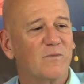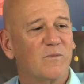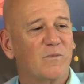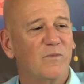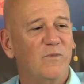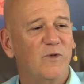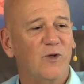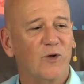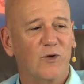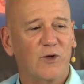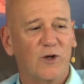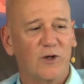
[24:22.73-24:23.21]

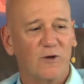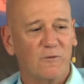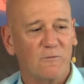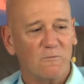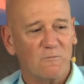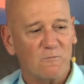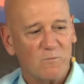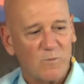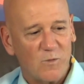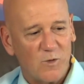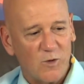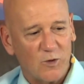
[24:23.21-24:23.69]
you
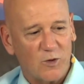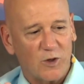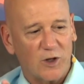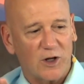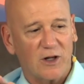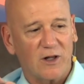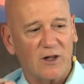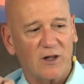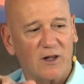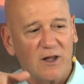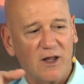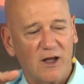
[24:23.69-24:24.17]
can
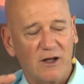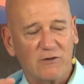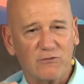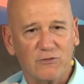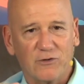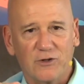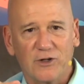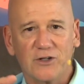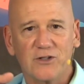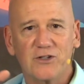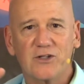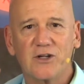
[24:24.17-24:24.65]

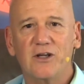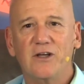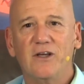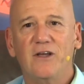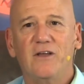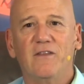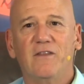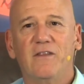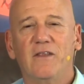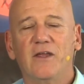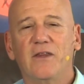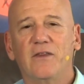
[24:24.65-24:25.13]
leverage
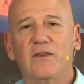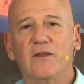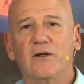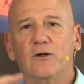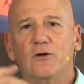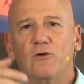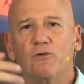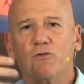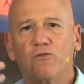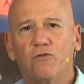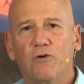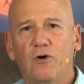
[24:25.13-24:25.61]
then the
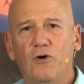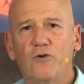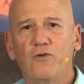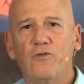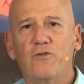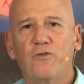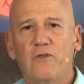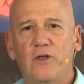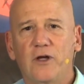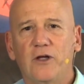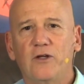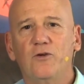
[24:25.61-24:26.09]

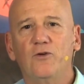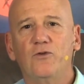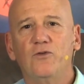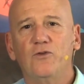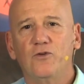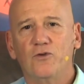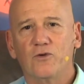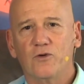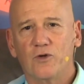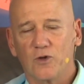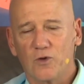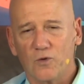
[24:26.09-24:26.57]
growth that you
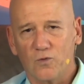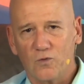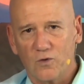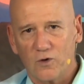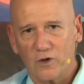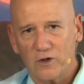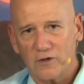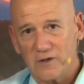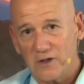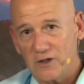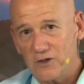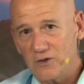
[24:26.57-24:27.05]
do and the
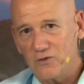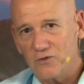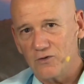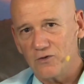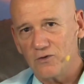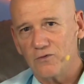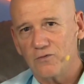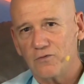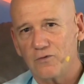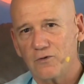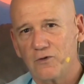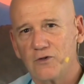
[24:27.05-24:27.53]
work that you
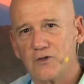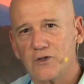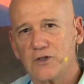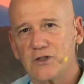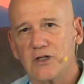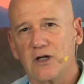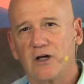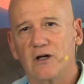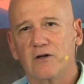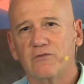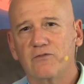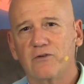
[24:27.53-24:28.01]
do for
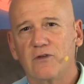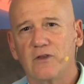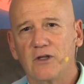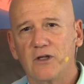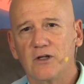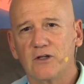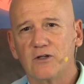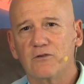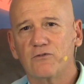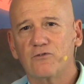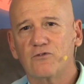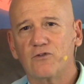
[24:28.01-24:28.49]
yourself in the
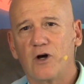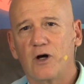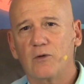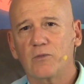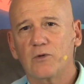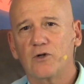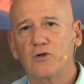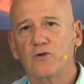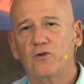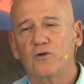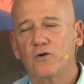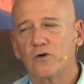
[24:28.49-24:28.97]
end of
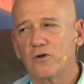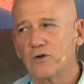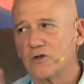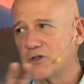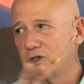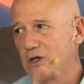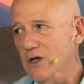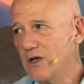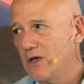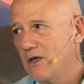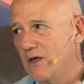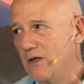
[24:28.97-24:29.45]
trauma
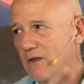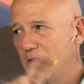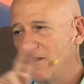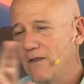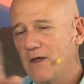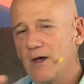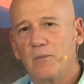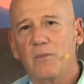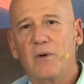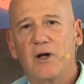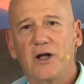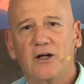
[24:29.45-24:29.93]
course,
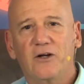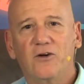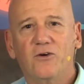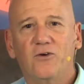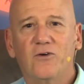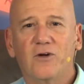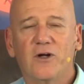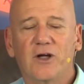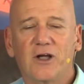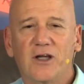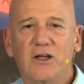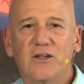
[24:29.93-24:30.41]
then by
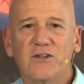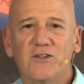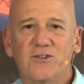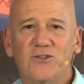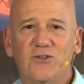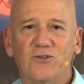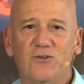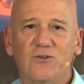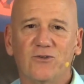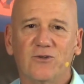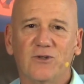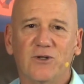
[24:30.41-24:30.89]
going
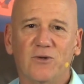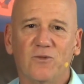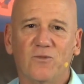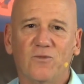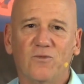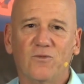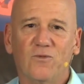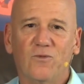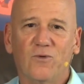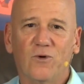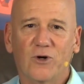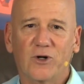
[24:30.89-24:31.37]
into
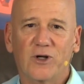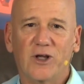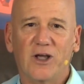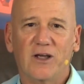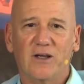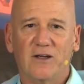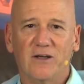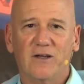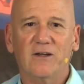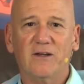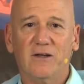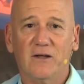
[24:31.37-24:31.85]
and
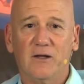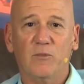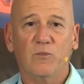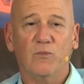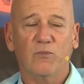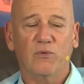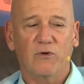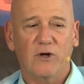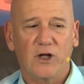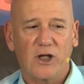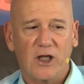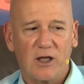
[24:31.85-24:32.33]
working and
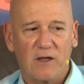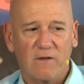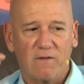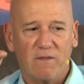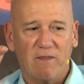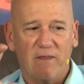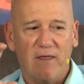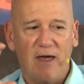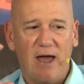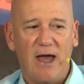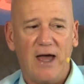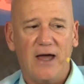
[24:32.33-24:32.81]

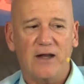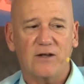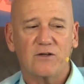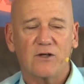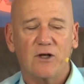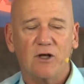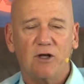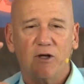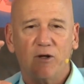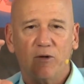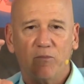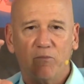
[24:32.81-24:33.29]
bringing that
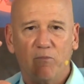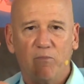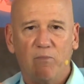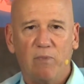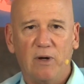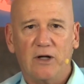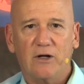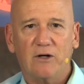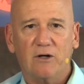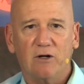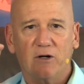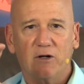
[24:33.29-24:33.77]

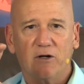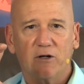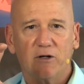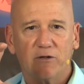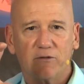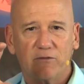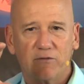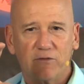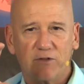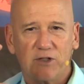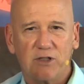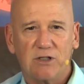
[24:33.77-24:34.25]

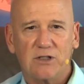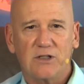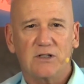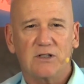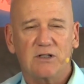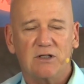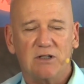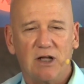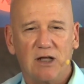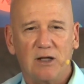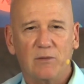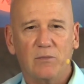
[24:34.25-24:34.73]
better
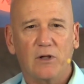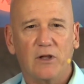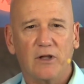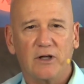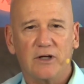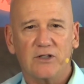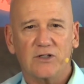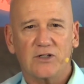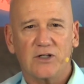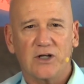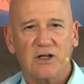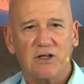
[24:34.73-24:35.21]

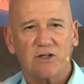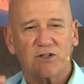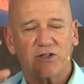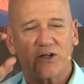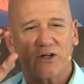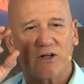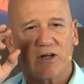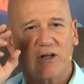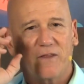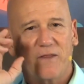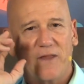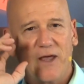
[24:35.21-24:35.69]

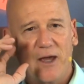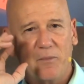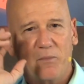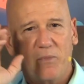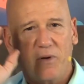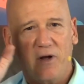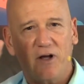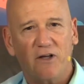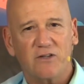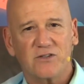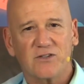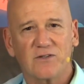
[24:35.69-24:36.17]
stabilization and that
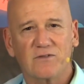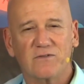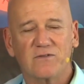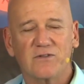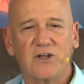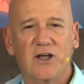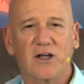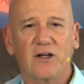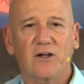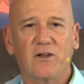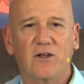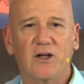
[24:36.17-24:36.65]
positive
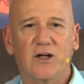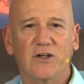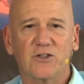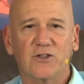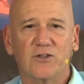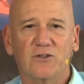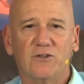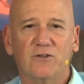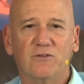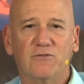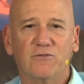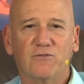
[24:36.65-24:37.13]

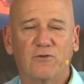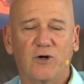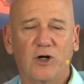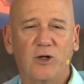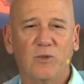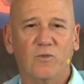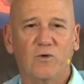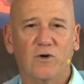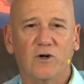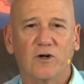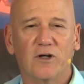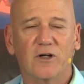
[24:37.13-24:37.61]
psychological
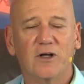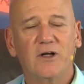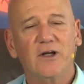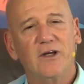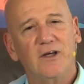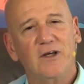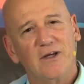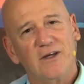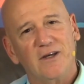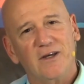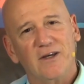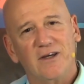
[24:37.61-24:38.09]
framework
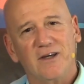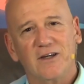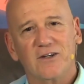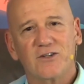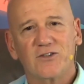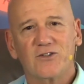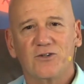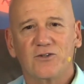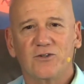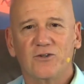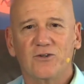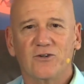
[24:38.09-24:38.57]

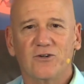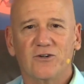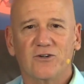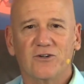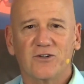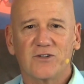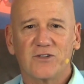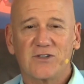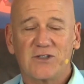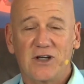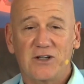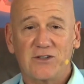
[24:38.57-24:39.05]
into
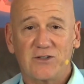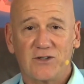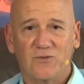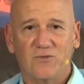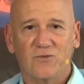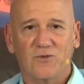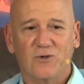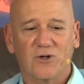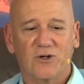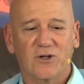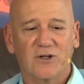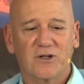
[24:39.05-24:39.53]
your
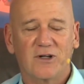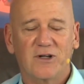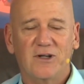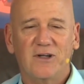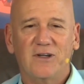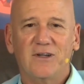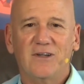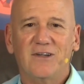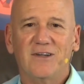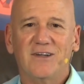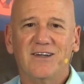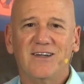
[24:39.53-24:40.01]
session work,
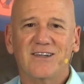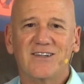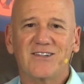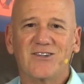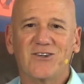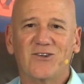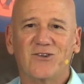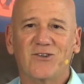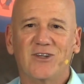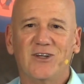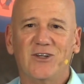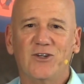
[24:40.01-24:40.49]

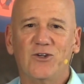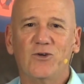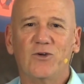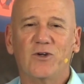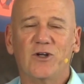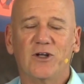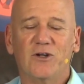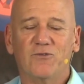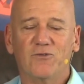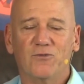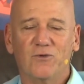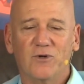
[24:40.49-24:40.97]
so that you
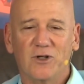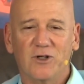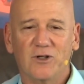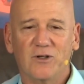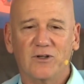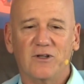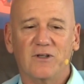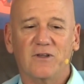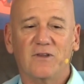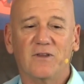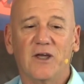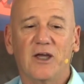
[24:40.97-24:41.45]
can
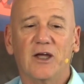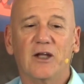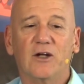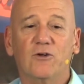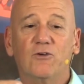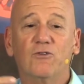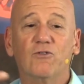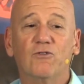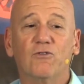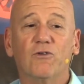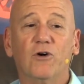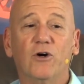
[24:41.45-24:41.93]
really then
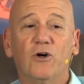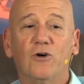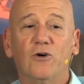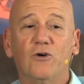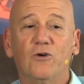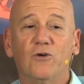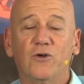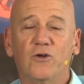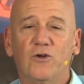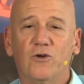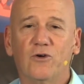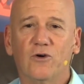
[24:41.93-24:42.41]

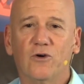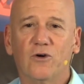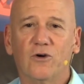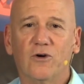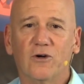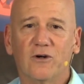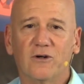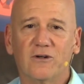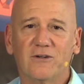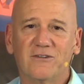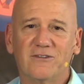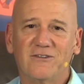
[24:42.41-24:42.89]
grow
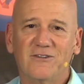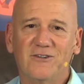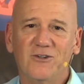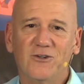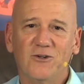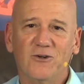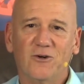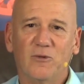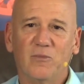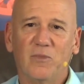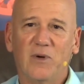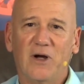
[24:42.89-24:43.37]
your
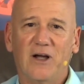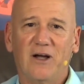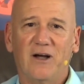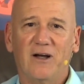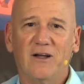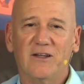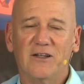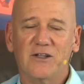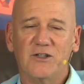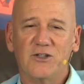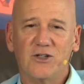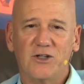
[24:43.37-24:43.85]

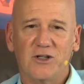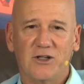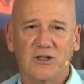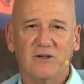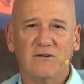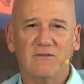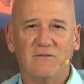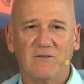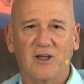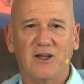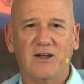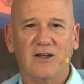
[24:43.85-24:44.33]
biology
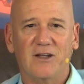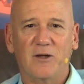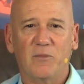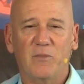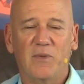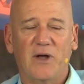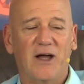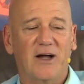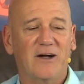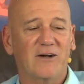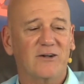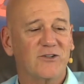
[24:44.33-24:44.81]
and get
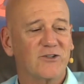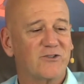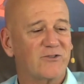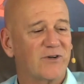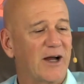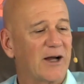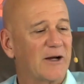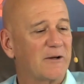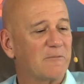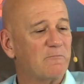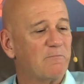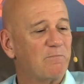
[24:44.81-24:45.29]
back on
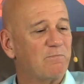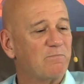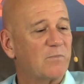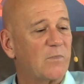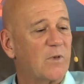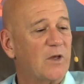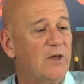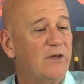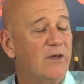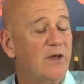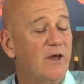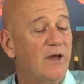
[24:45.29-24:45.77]
track.
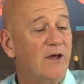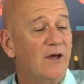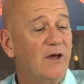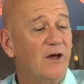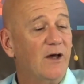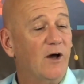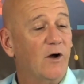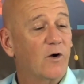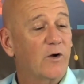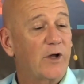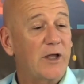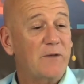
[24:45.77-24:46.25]

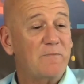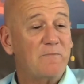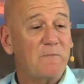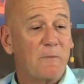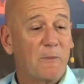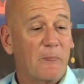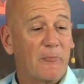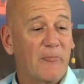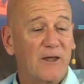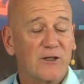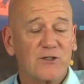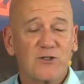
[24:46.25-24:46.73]
Okay,
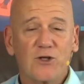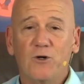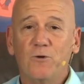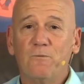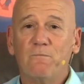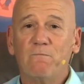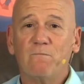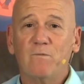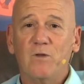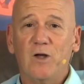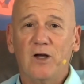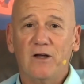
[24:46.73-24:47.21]

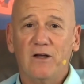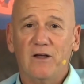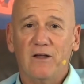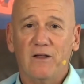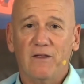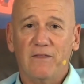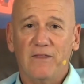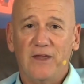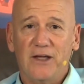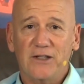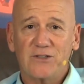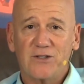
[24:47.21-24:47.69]

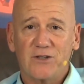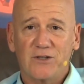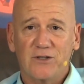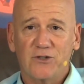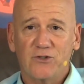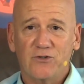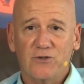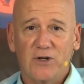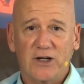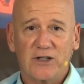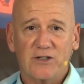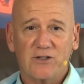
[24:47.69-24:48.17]
So that's the
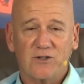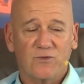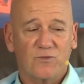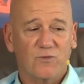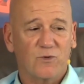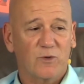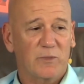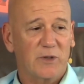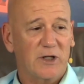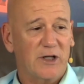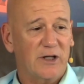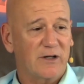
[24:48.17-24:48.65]
direction
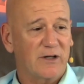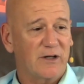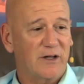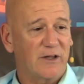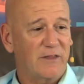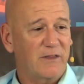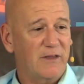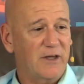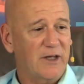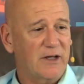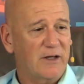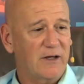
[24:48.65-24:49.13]
we're beginning to
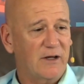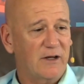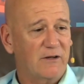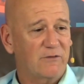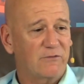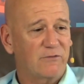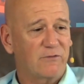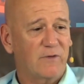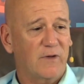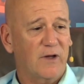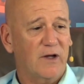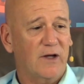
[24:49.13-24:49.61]
think
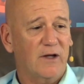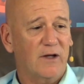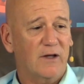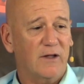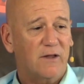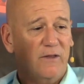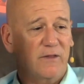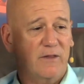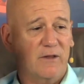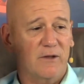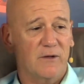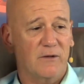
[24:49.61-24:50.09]
of.
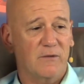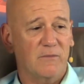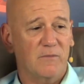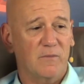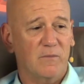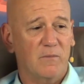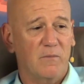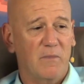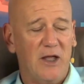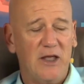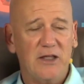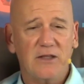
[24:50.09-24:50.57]
The
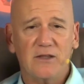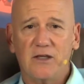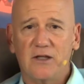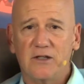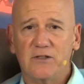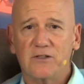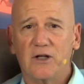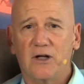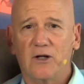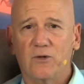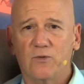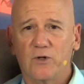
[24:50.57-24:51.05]
main
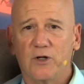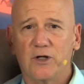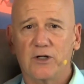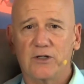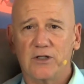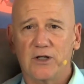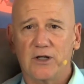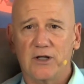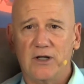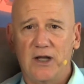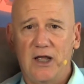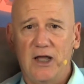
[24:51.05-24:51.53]
things that I wanted
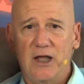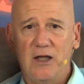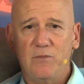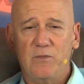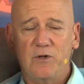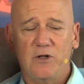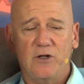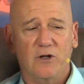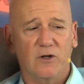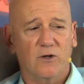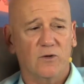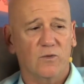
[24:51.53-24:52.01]
to name
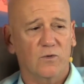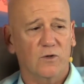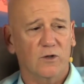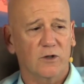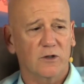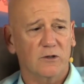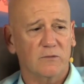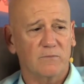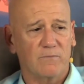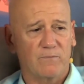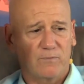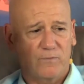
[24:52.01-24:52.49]
here
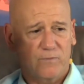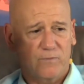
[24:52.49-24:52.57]
were